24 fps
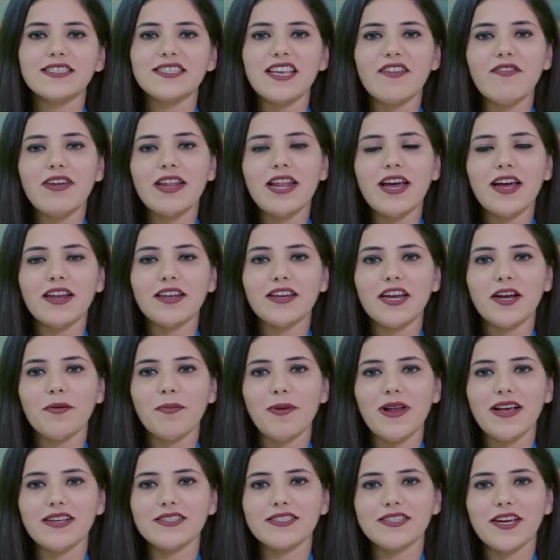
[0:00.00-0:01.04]
700
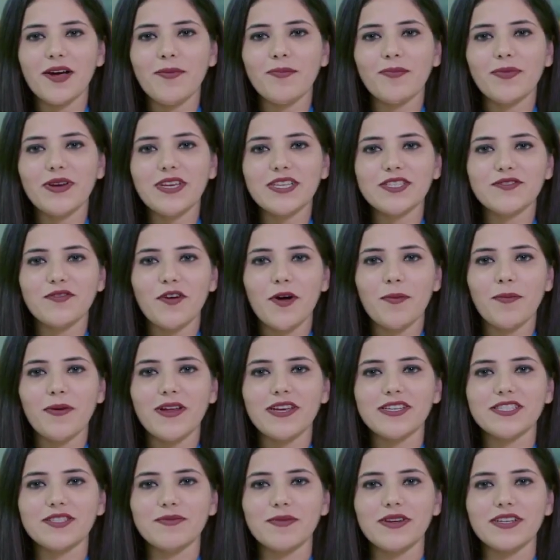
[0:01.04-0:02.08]
plus companies for
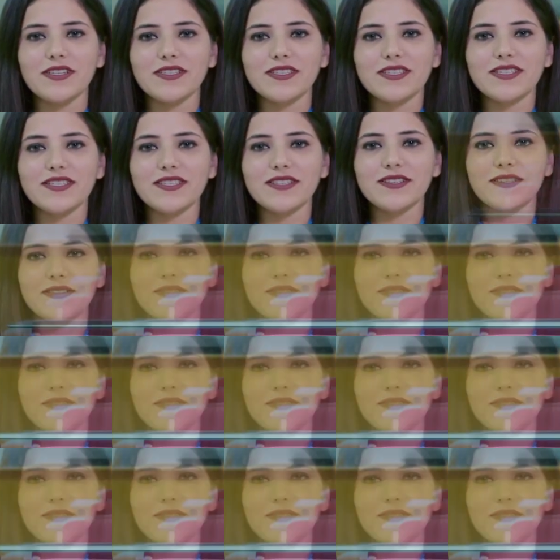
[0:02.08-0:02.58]
placements.